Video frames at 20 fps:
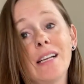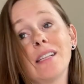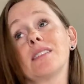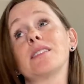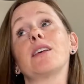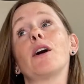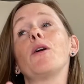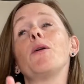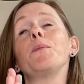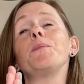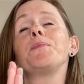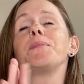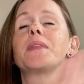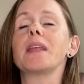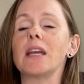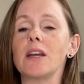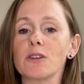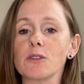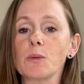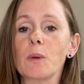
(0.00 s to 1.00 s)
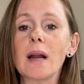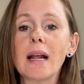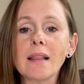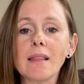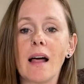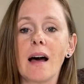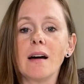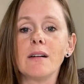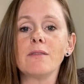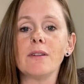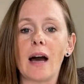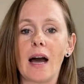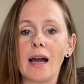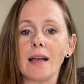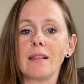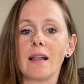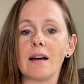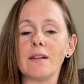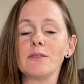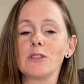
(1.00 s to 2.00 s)
So here's what I
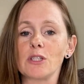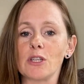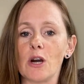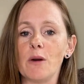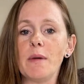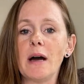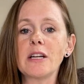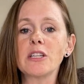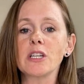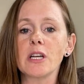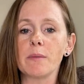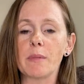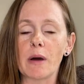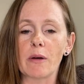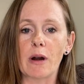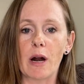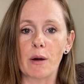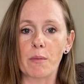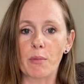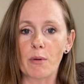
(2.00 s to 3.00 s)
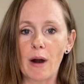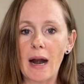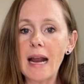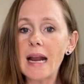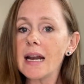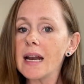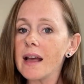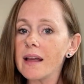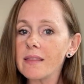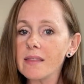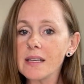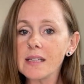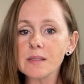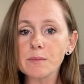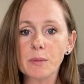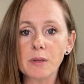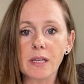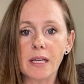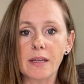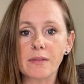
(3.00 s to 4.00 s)
love so much about our brain and these
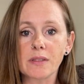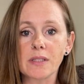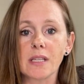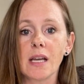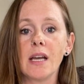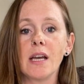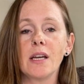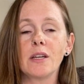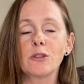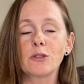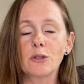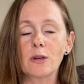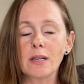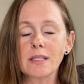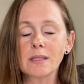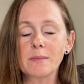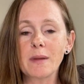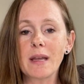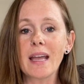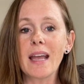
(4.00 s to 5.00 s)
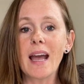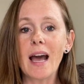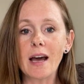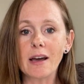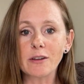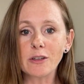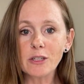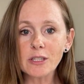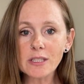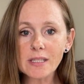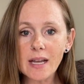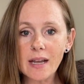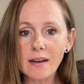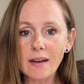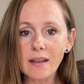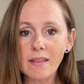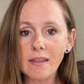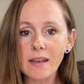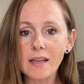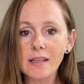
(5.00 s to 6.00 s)
beliefs. Trust me,
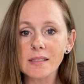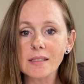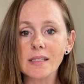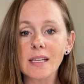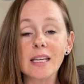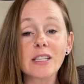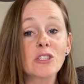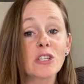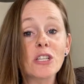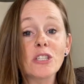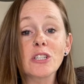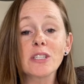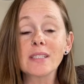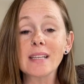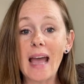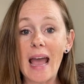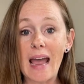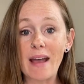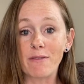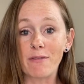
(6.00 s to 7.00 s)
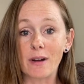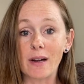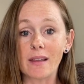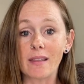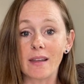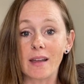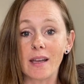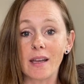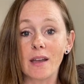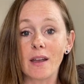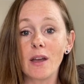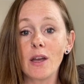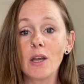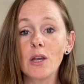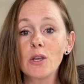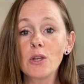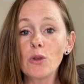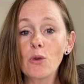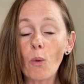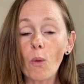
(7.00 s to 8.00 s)
understanding this, it changes everything.
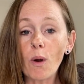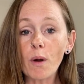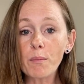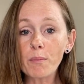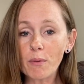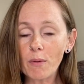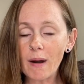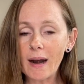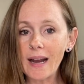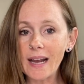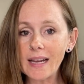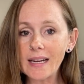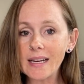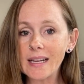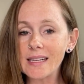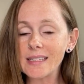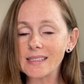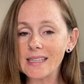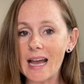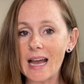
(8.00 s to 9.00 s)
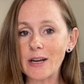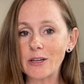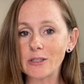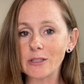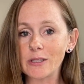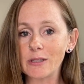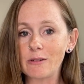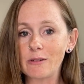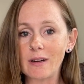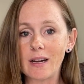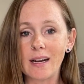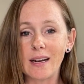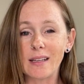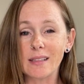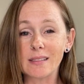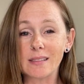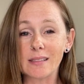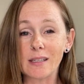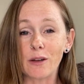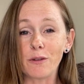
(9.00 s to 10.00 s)
Your brain is actually creating a
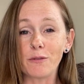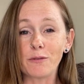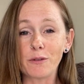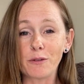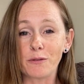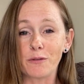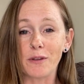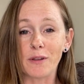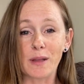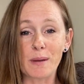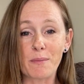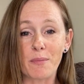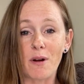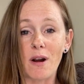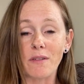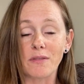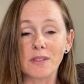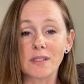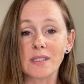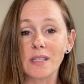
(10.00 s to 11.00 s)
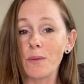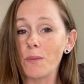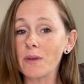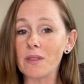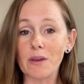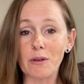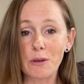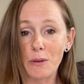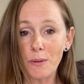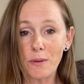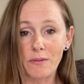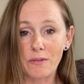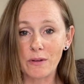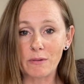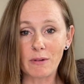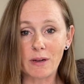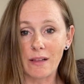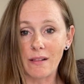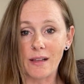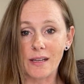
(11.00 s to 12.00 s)
self-fulfilling prophecy without you even
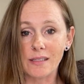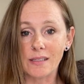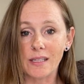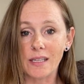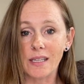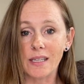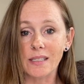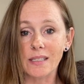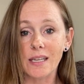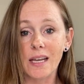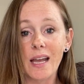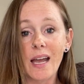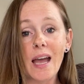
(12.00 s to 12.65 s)
realizing it.